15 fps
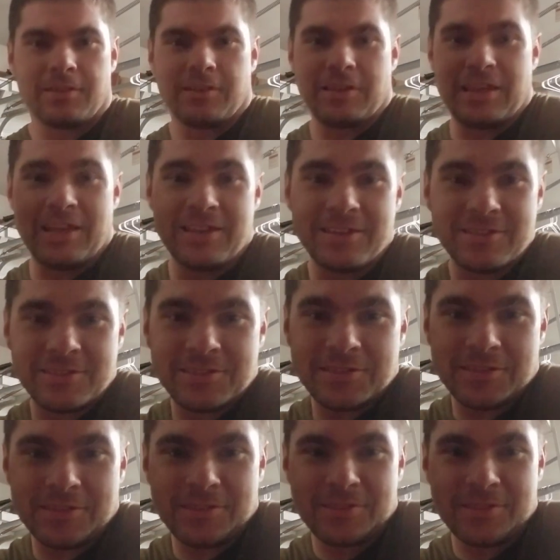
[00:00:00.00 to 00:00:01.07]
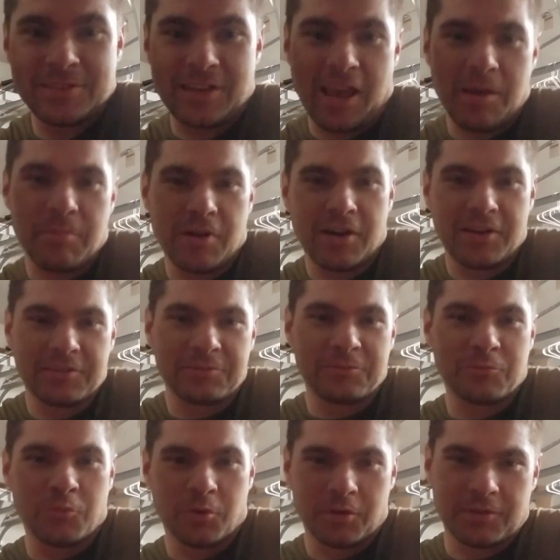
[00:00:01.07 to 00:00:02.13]
Is Snap-on
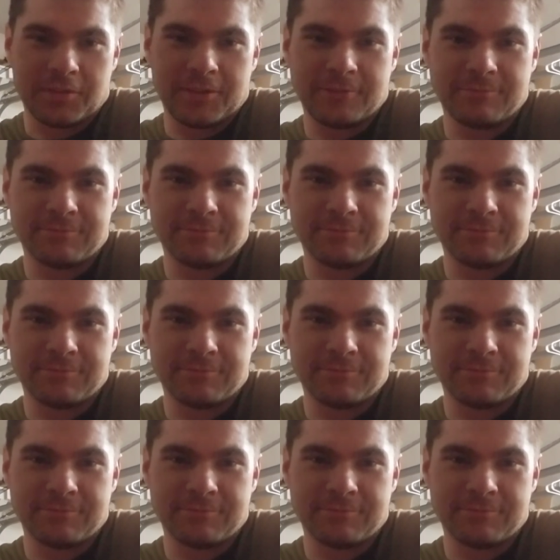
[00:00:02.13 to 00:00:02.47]
worth it?